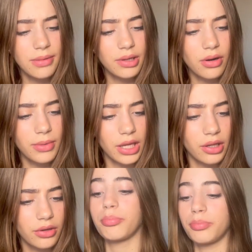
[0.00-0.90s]
They wrote me a
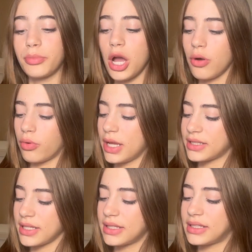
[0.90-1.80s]
note. Oh,
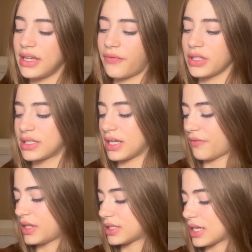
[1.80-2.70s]
it's different
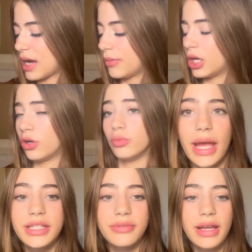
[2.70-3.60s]
stuff this time though.
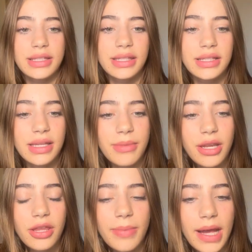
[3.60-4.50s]
Okay, so I guess they sent me
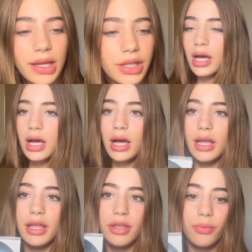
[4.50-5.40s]
another package.
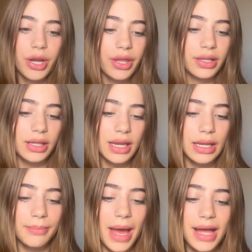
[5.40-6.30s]
Another one of the
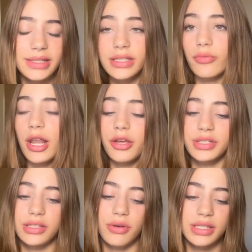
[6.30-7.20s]
cleaning pads. So one of
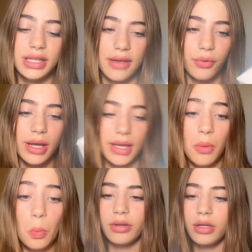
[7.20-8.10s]
those is going to give away.
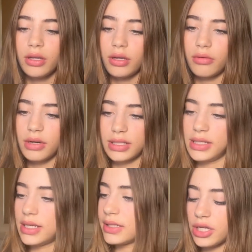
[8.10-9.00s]
What is
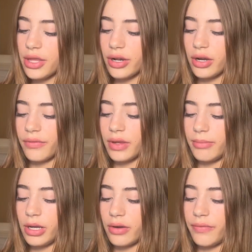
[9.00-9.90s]
this? Another of the
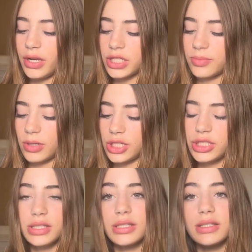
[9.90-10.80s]
Mirror Finish
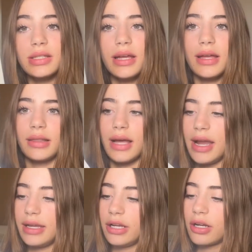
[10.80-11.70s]
brushes. This is a
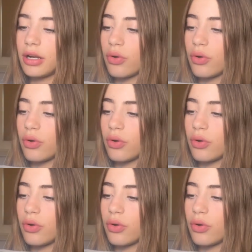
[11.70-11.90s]
Linear